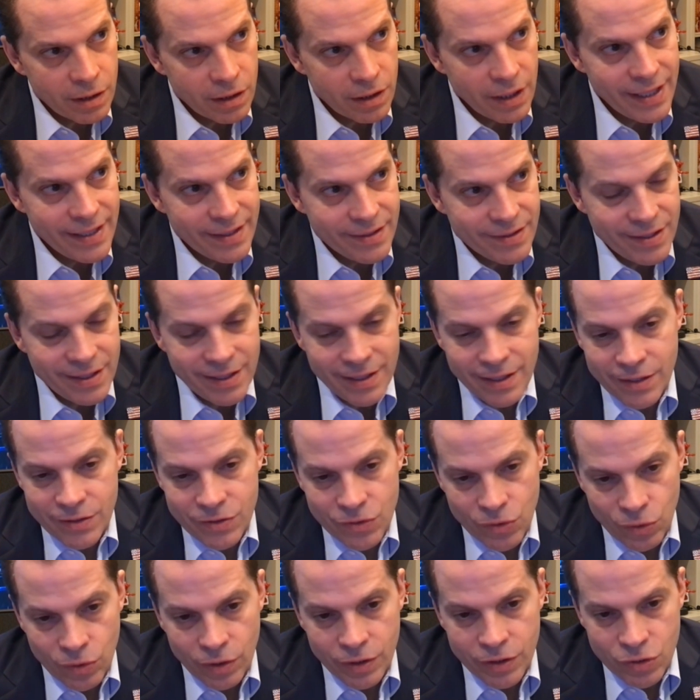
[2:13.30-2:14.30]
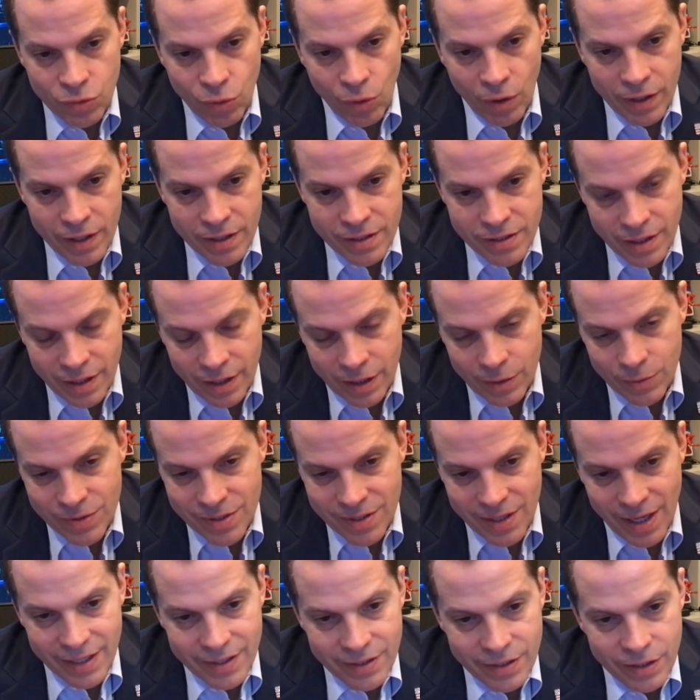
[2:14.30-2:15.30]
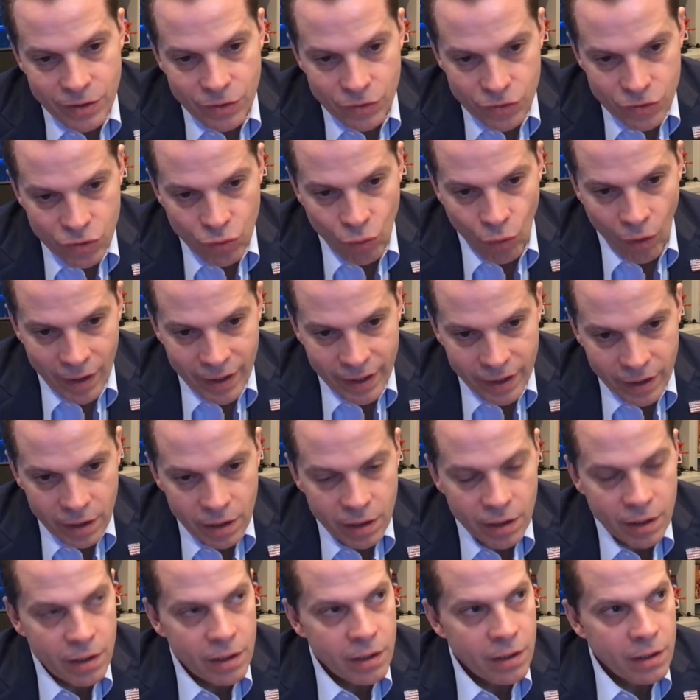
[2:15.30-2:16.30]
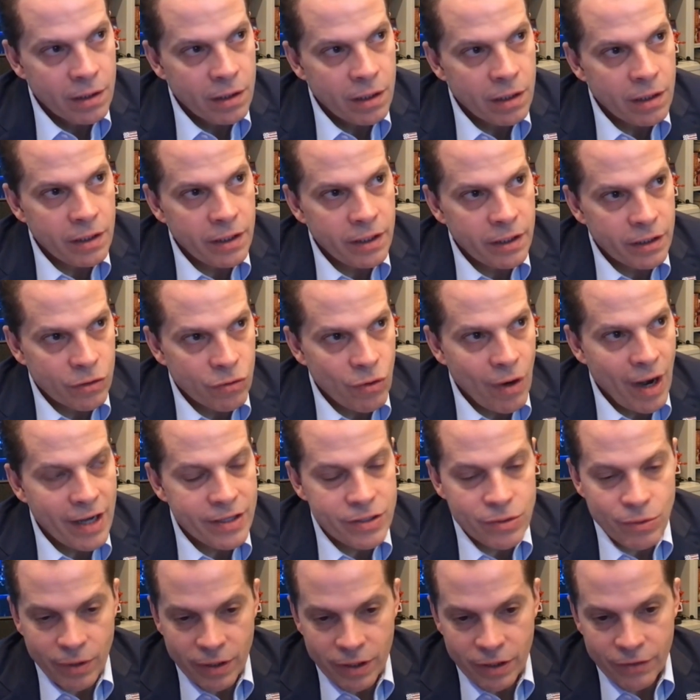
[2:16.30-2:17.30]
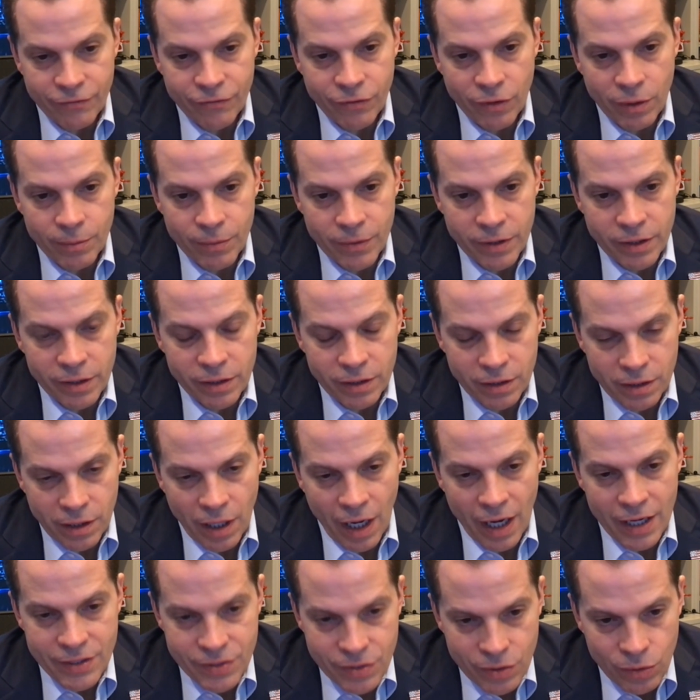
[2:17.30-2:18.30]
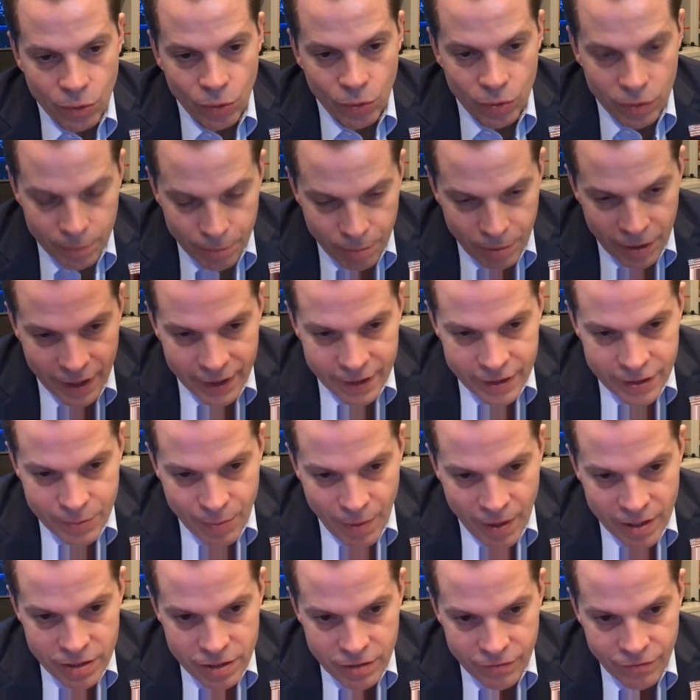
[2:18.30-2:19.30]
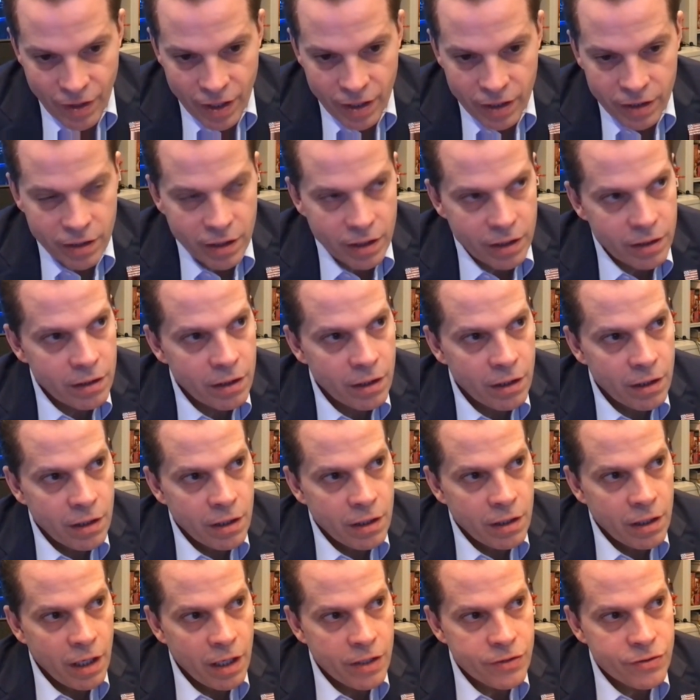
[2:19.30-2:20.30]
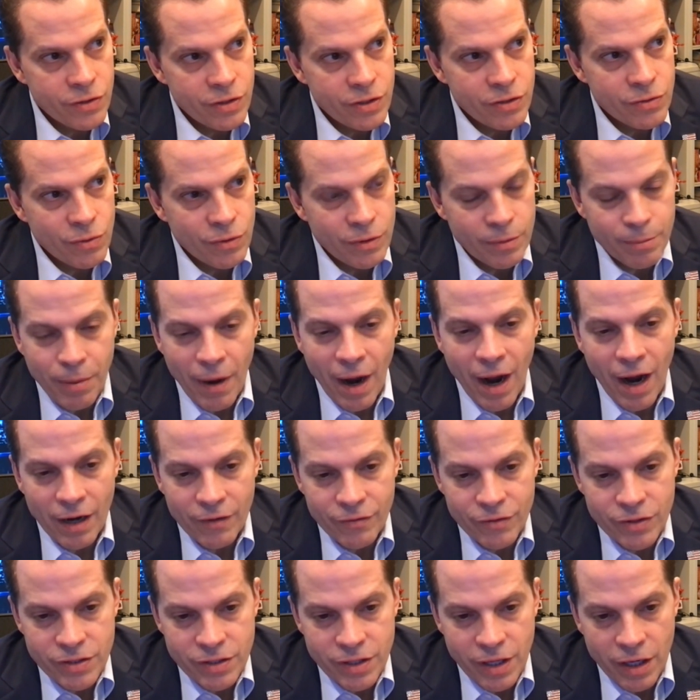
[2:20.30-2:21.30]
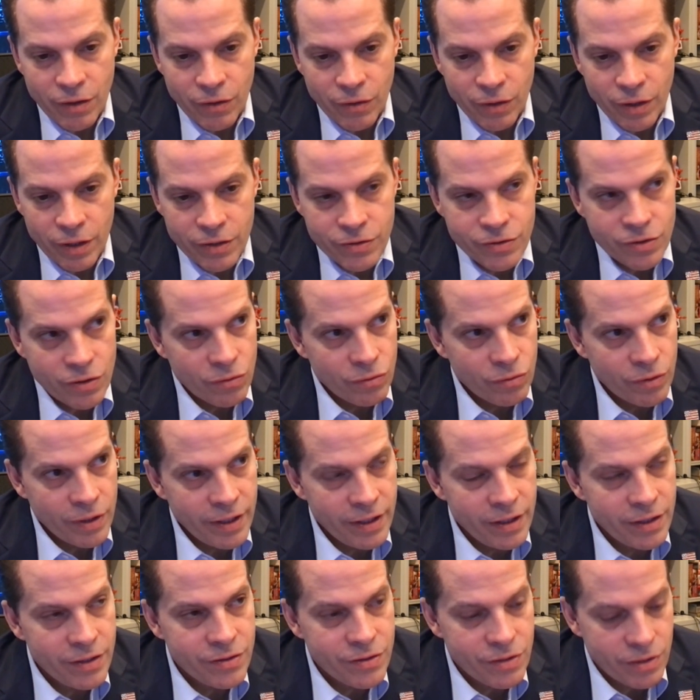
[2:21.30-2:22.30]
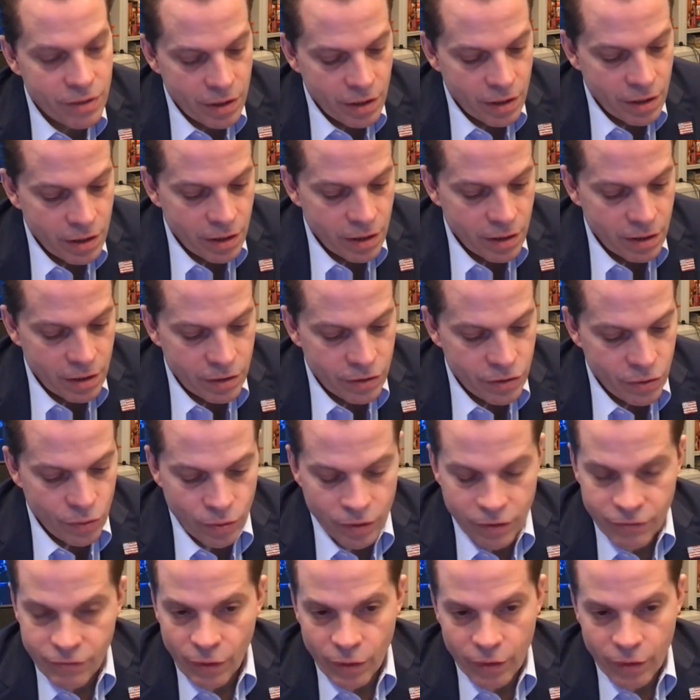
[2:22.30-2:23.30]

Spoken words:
late teens, early 20s. I think he was 19 or 20. He had graduated from the high school in Plains, Pennsylvania. And so these are impoverished areas. So he's doing